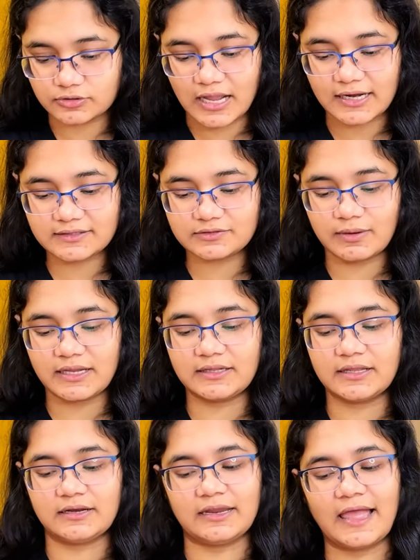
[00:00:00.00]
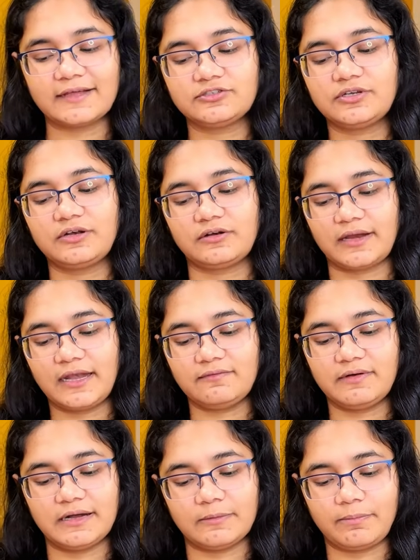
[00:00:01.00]
that is why the reaction rate
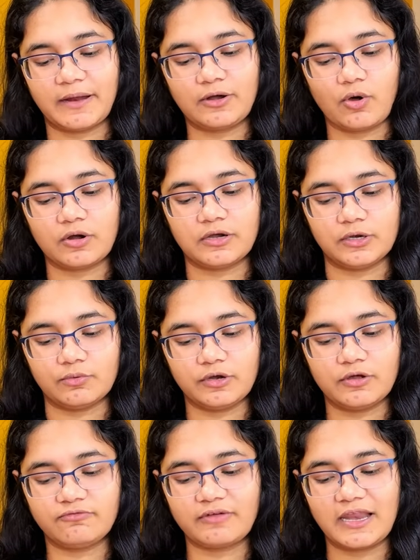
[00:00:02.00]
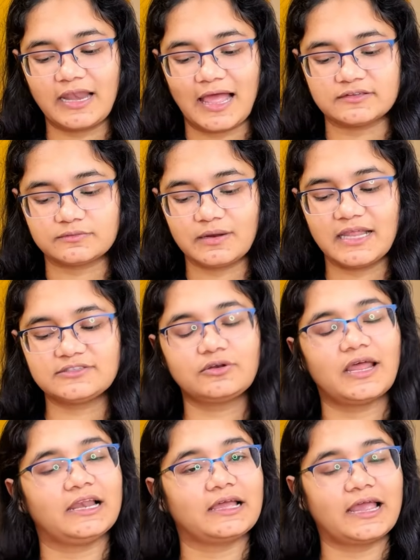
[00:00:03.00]
will depend on nucleophile as well as on
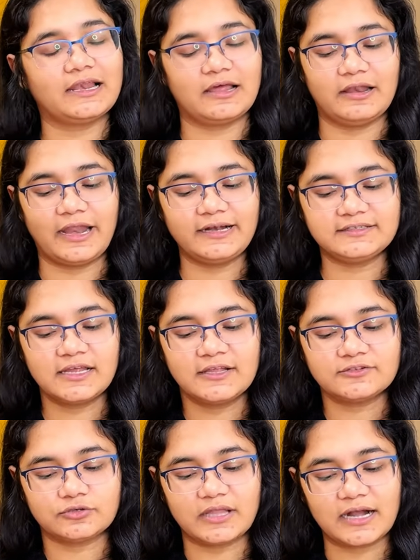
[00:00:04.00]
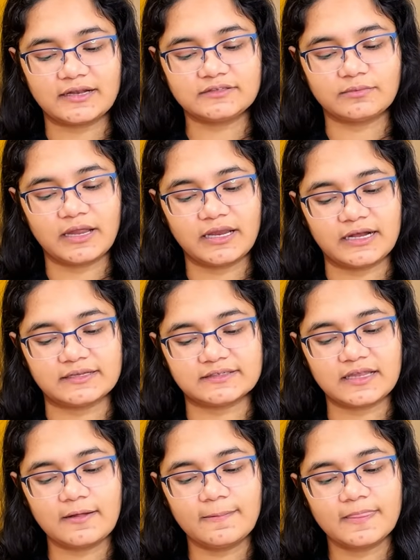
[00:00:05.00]
alkyl halides. So that is why it is
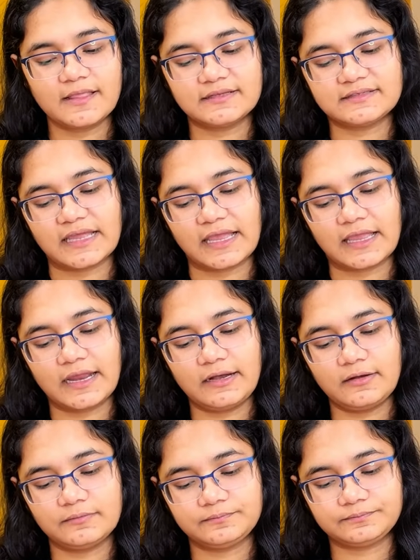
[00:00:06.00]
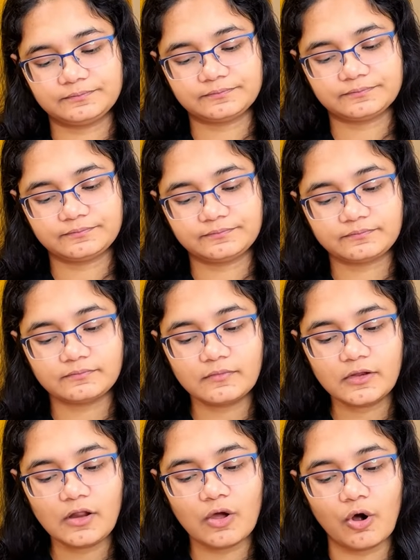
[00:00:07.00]
a second
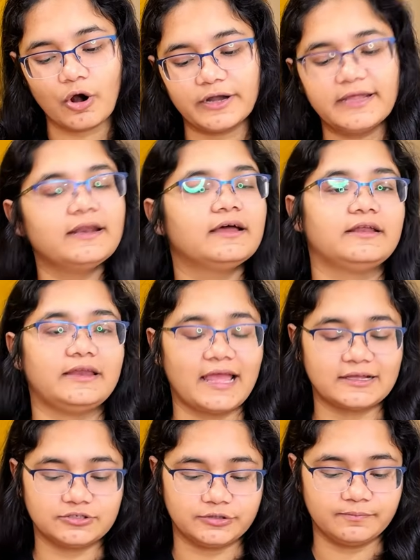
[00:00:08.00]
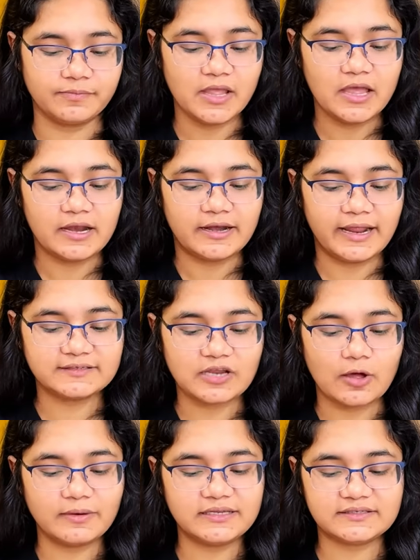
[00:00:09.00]
order reaction. Next,
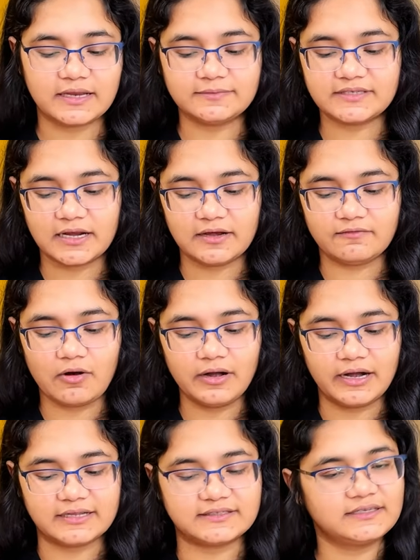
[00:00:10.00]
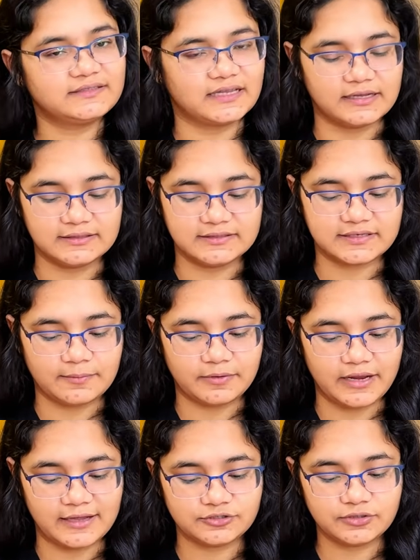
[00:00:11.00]
how many steps are involved? It is a single step
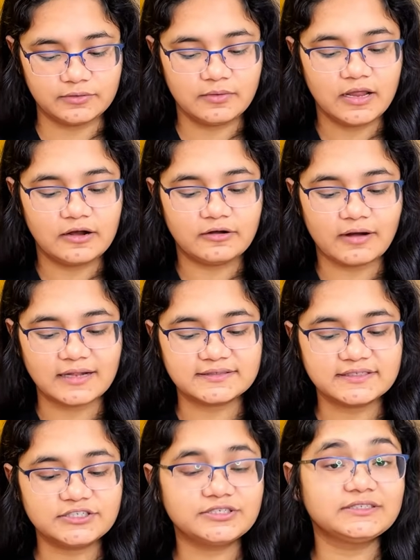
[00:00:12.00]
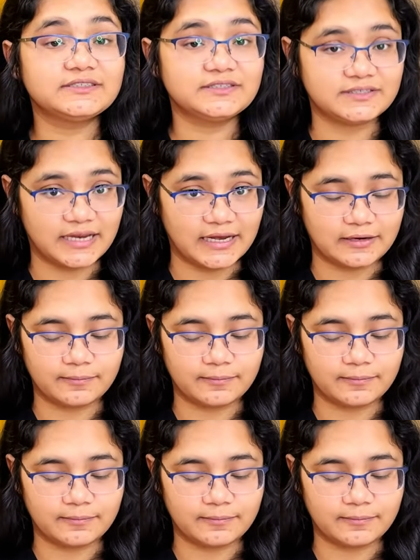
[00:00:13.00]
reaction. Transition state.